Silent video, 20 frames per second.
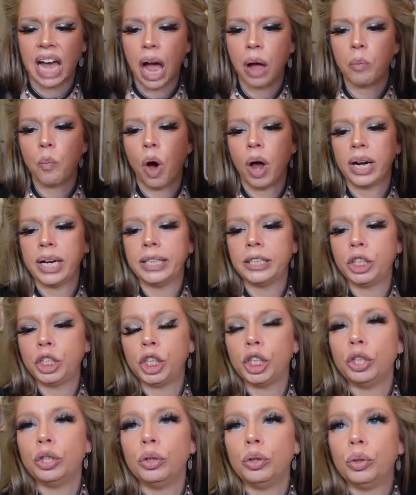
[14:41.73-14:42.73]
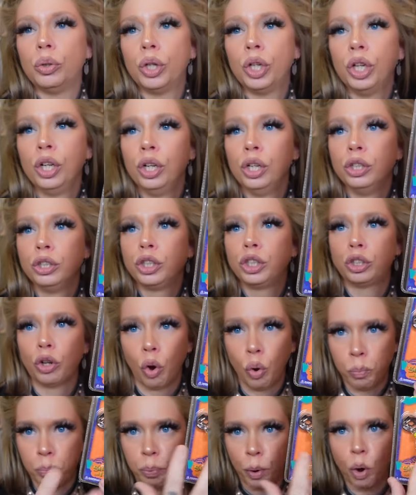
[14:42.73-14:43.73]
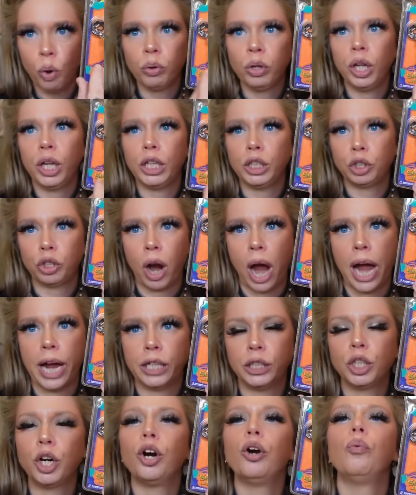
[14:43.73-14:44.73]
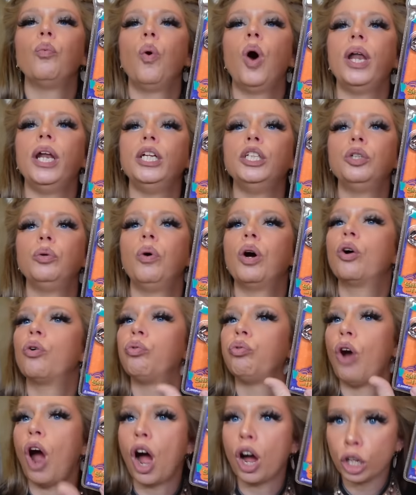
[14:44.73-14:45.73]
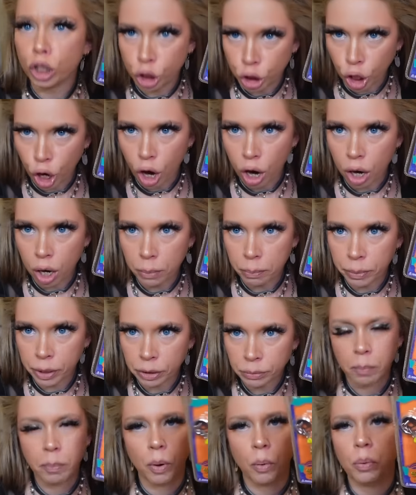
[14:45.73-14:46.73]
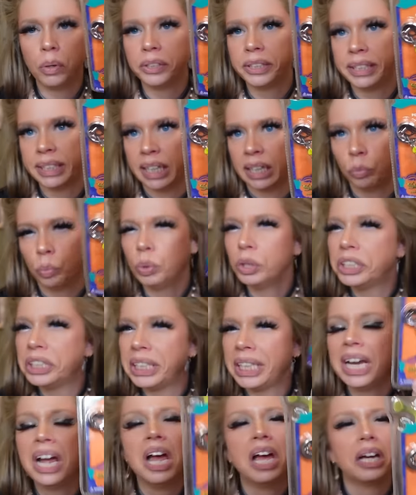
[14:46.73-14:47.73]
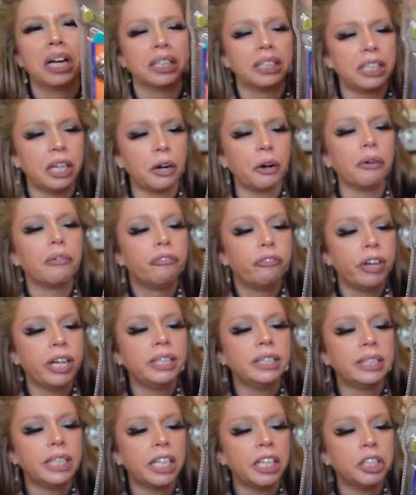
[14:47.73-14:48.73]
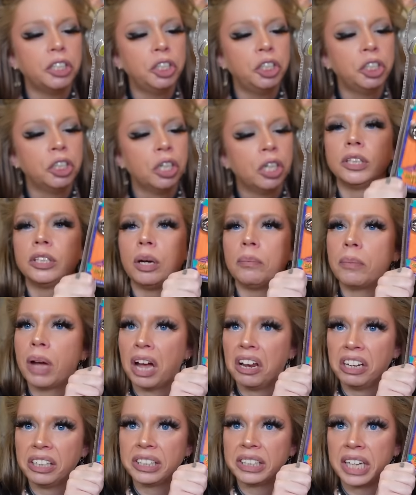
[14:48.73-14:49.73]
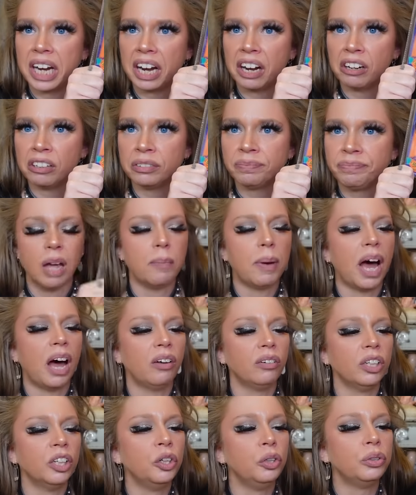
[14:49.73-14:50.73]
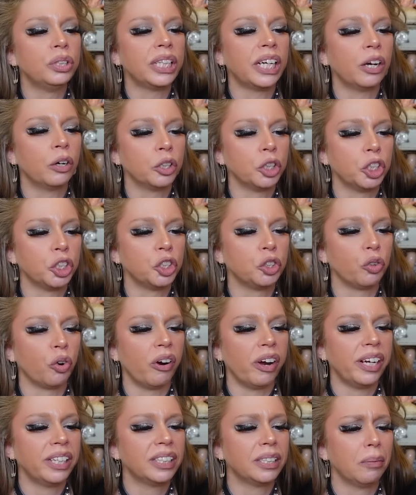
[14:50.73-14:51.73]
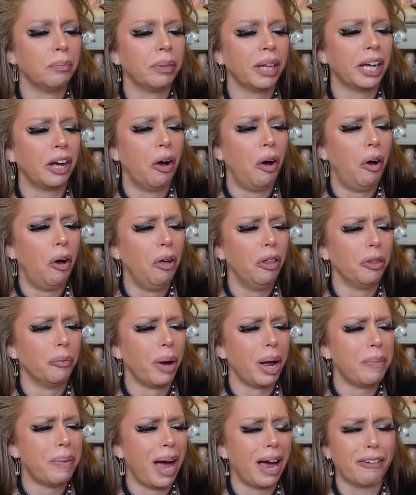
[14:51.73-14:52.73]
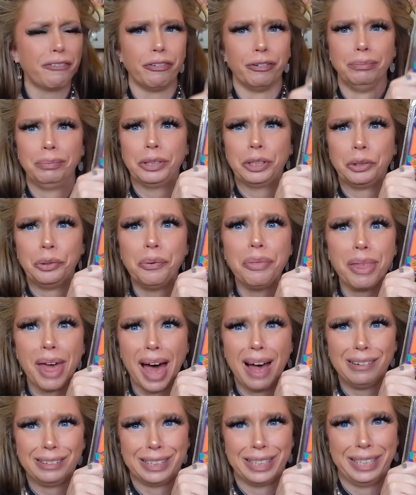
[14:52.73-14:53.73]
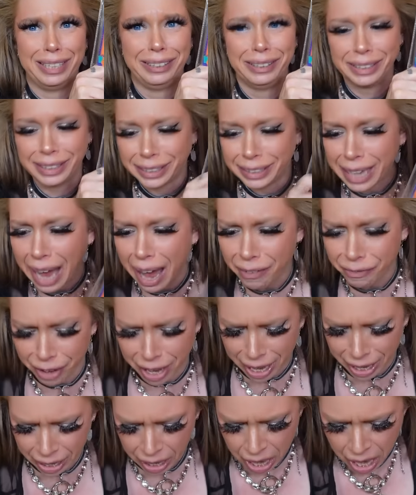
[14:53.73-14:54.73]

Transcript: I wanted to so boldly try and turn one into a croc charm, but we'll see. We'll see, because they're vintage, so I'm kind of scared about losing or destroying something all the way back from 2007.